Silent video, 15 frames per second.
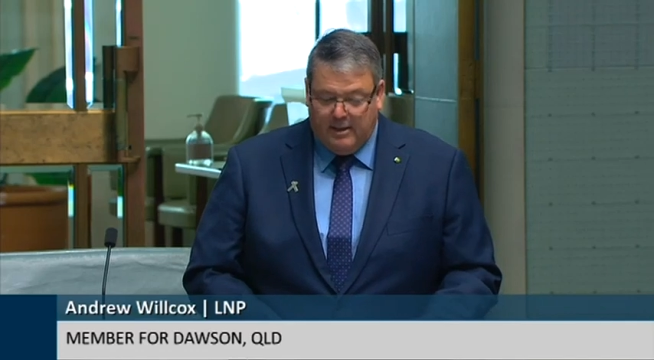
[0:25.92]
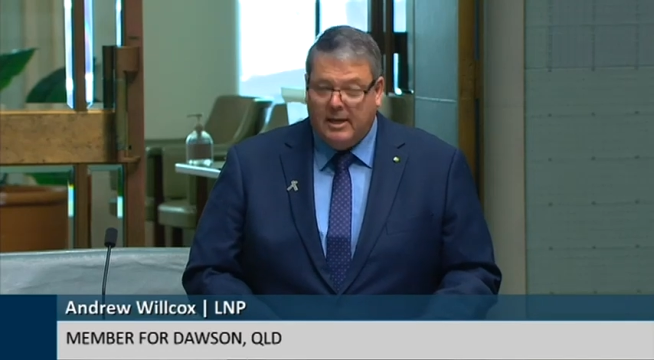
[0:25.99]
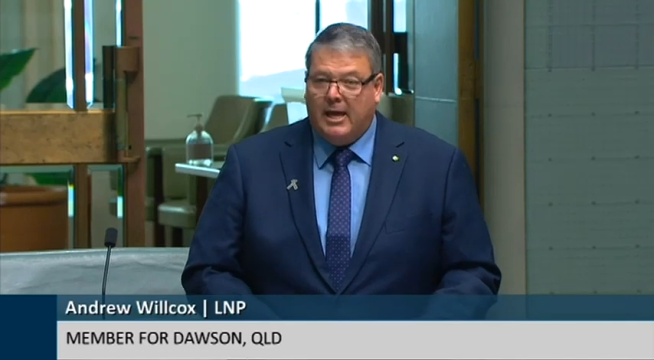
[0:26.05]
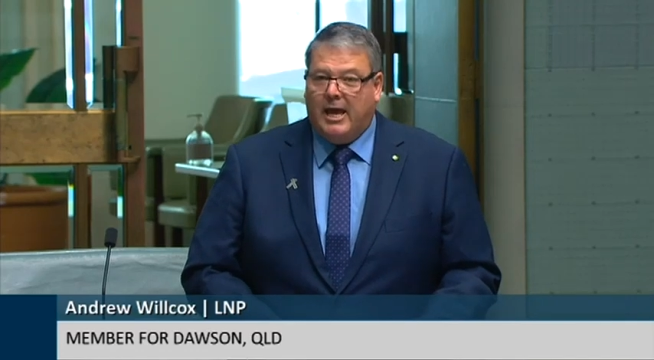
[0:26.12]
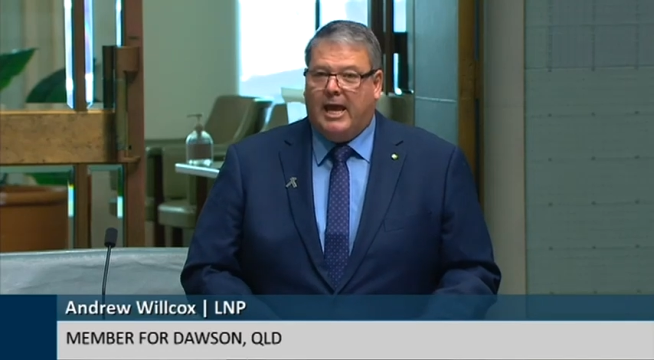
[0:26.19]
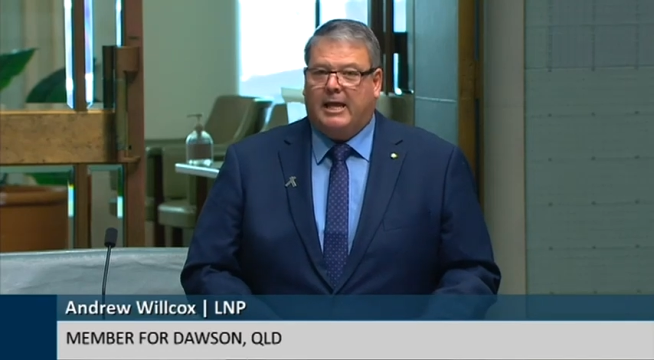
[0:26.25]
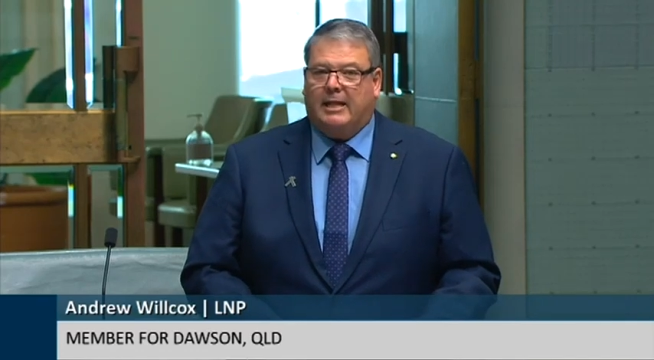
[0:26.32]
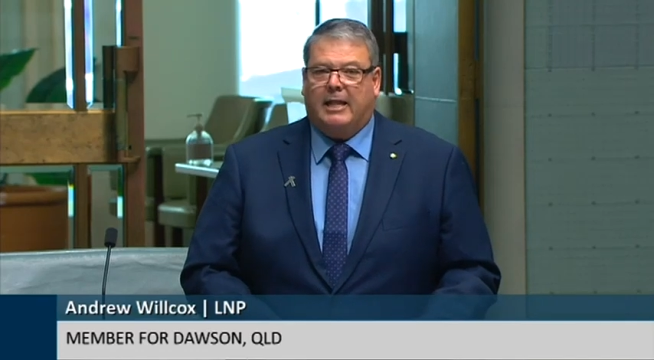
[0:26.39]

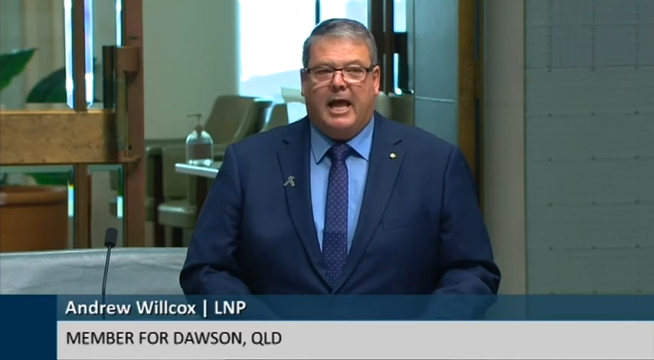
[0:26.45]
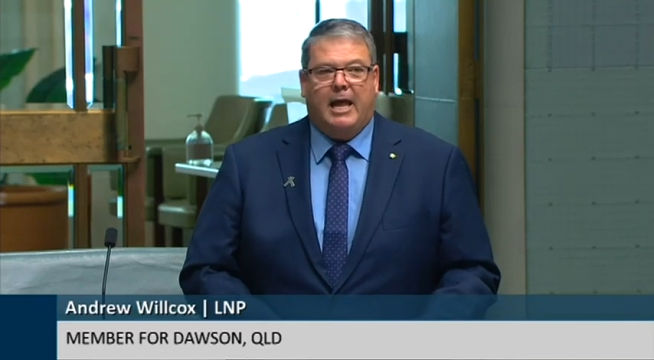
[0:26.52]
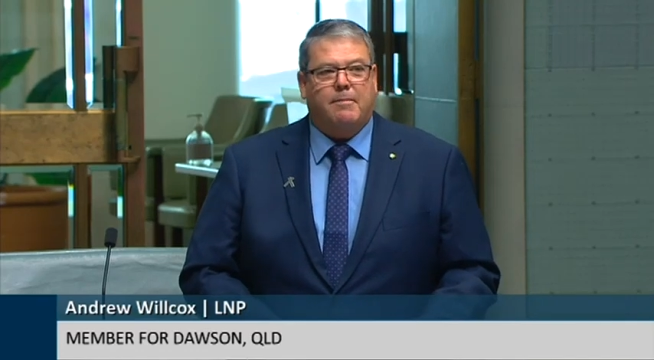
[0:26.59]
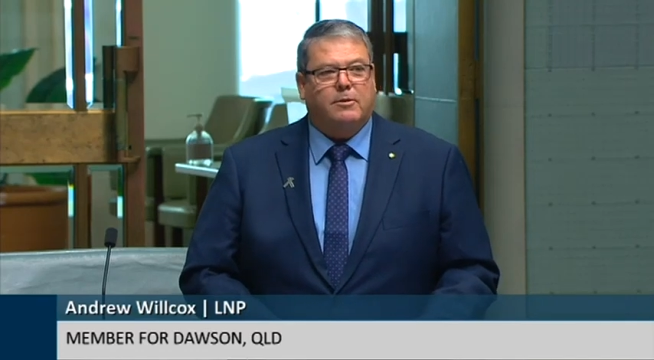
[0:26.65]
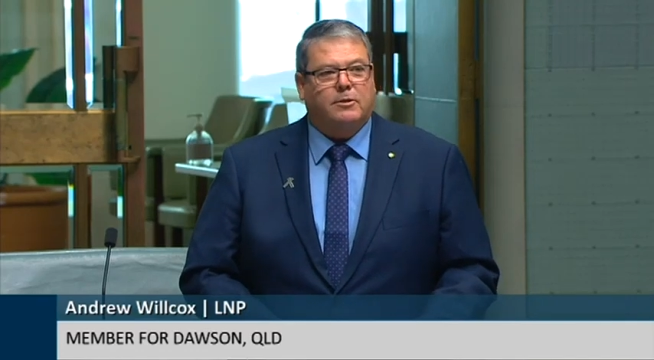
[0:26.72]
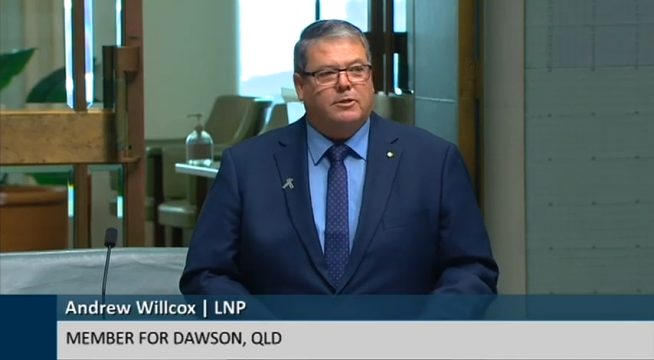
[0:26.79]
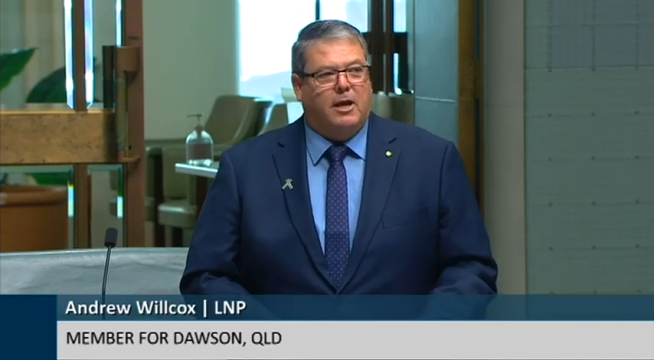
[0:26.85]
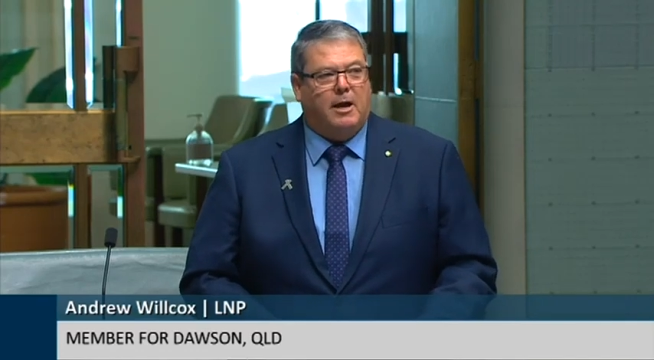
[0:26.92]
and
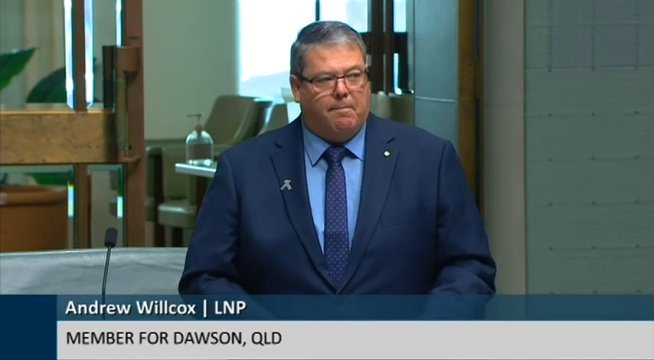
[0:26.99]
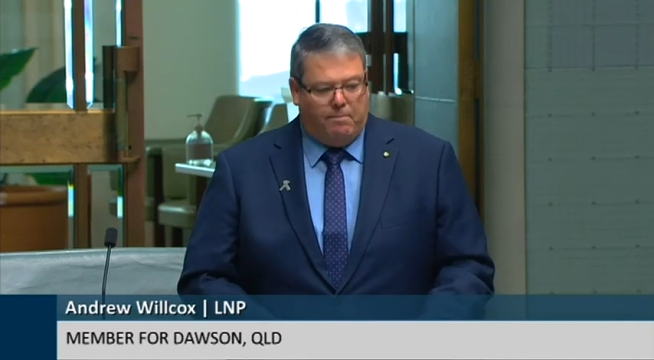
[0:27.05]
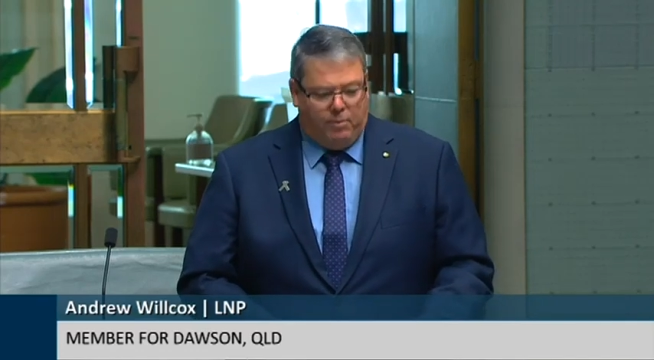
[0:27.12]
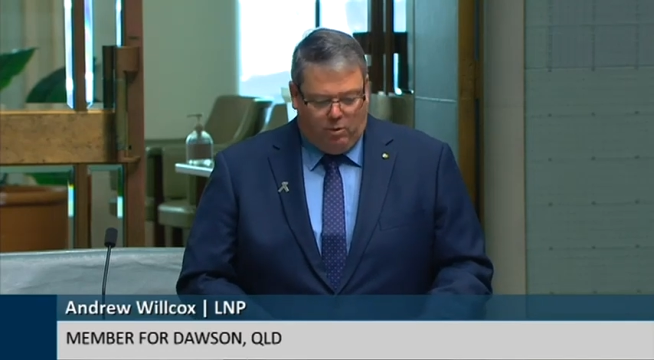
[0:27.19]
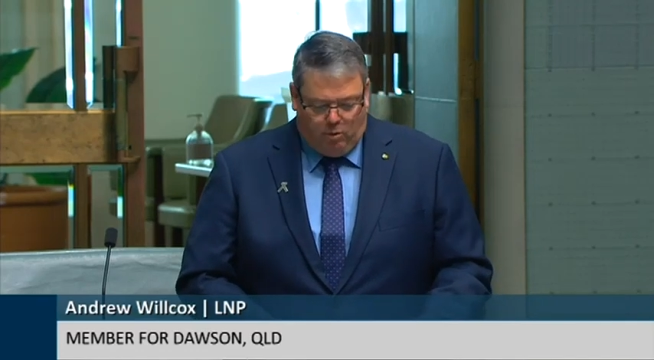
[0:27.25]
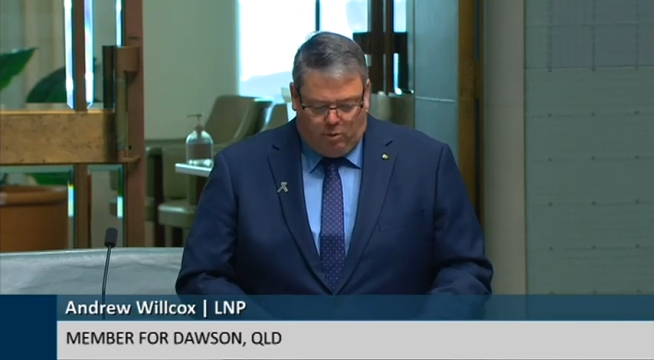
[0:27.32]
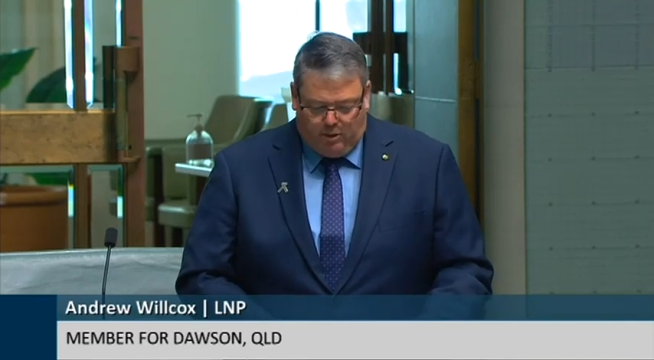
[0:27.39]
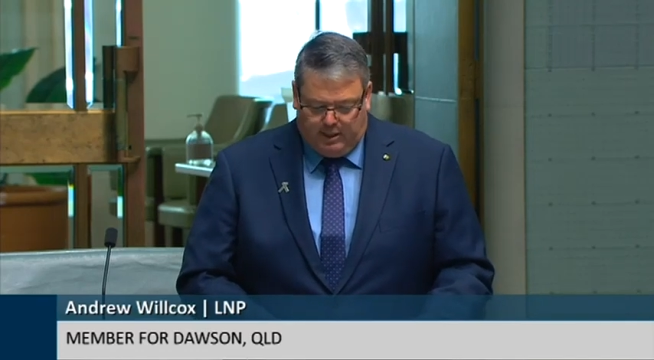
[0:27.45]
Labor's
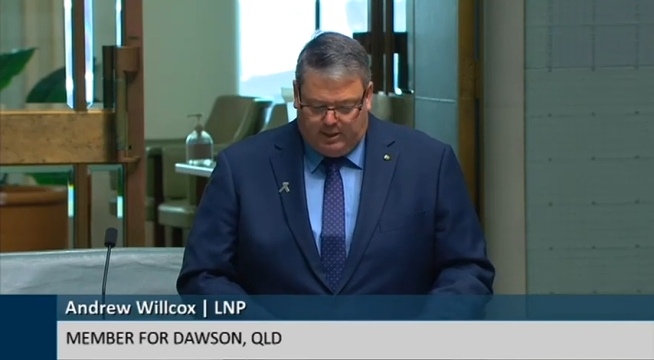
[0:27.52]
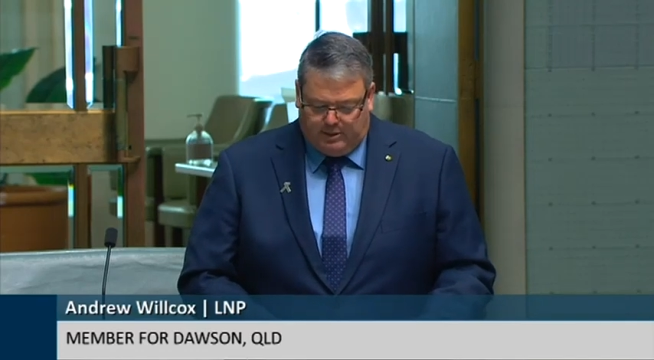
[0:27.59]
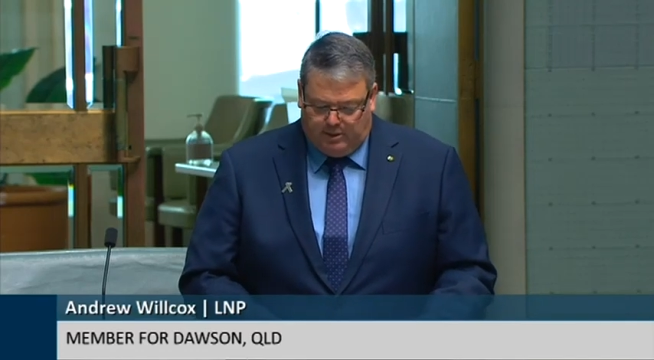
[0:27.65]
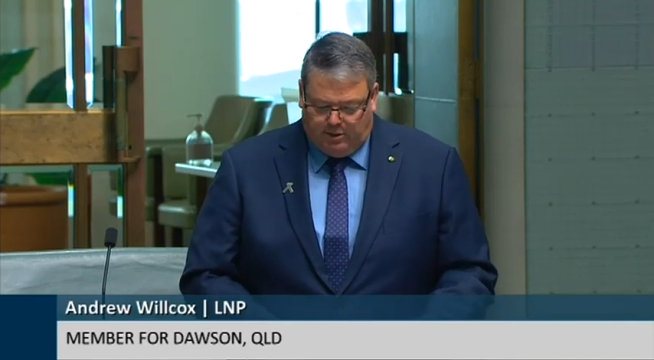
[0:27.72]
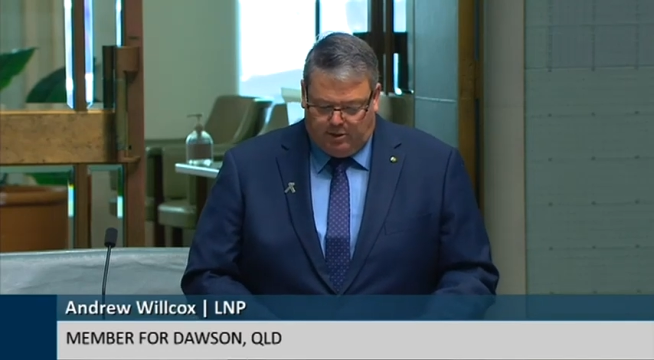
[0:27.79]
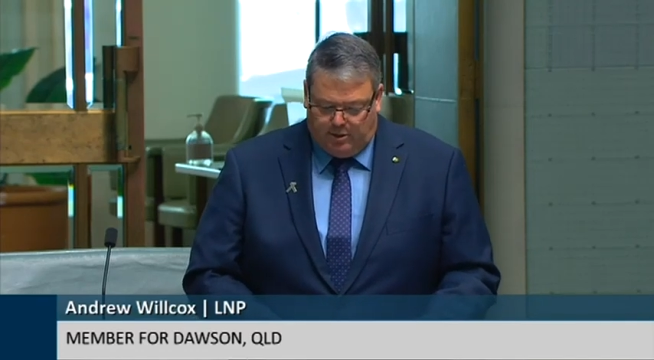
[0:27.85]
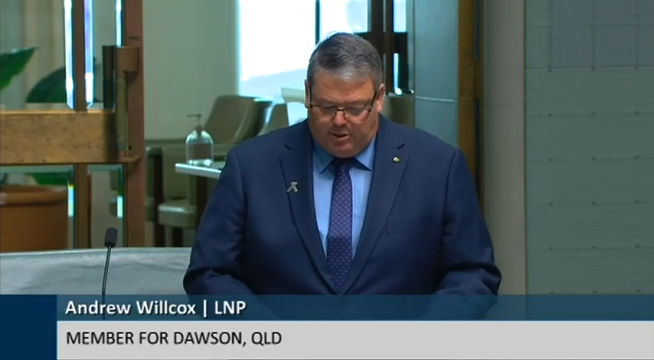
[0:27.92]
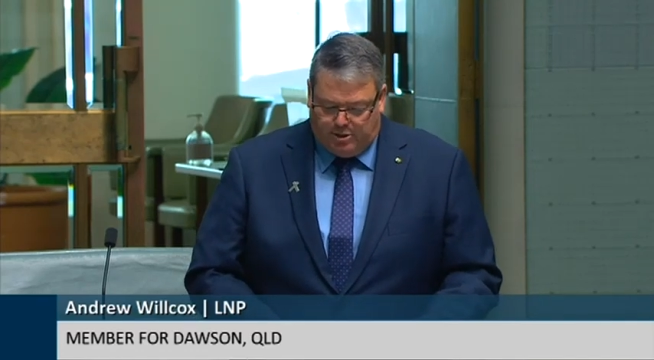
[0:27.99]
appalling
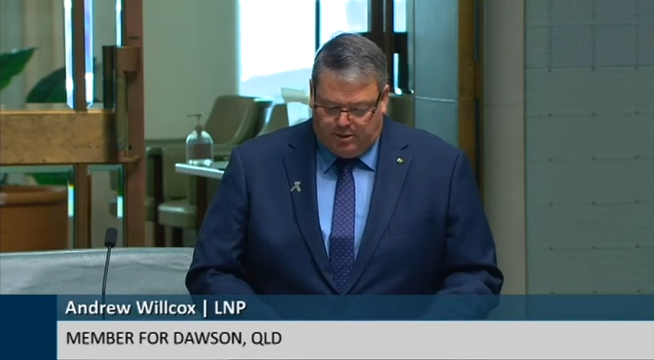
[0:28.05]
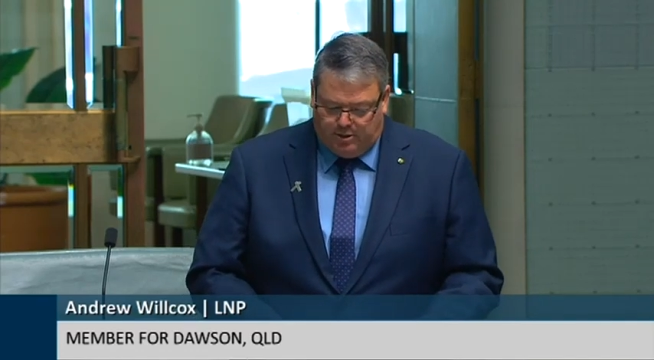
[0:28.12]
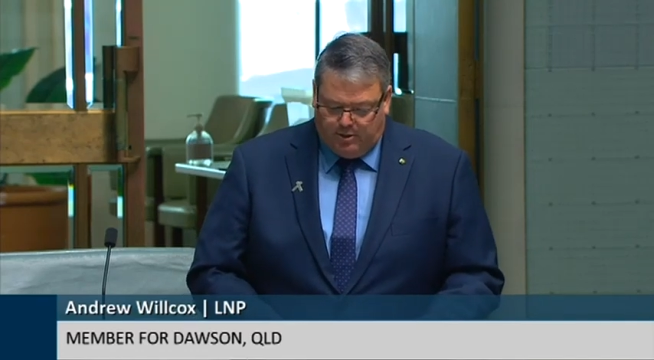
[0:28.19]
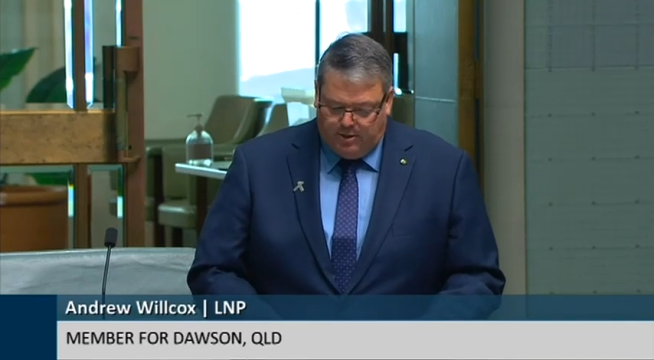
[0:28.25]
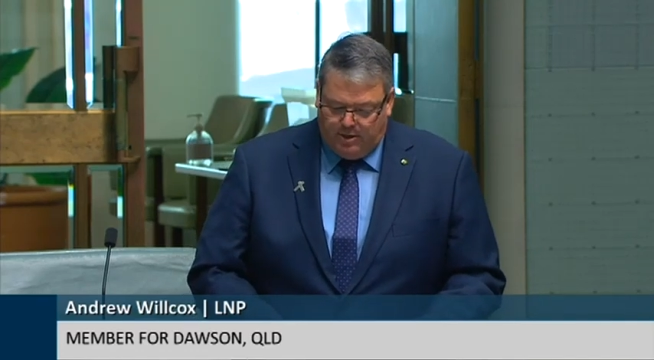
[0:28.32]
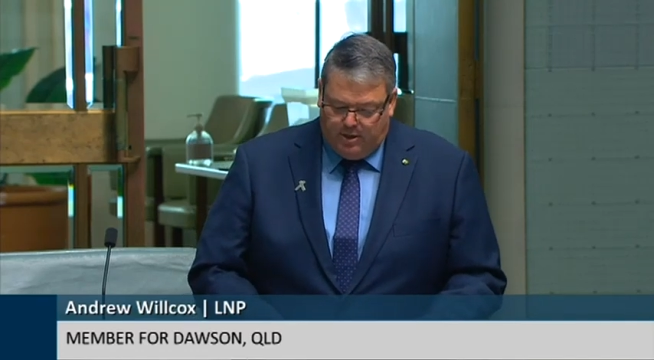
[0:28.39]
solution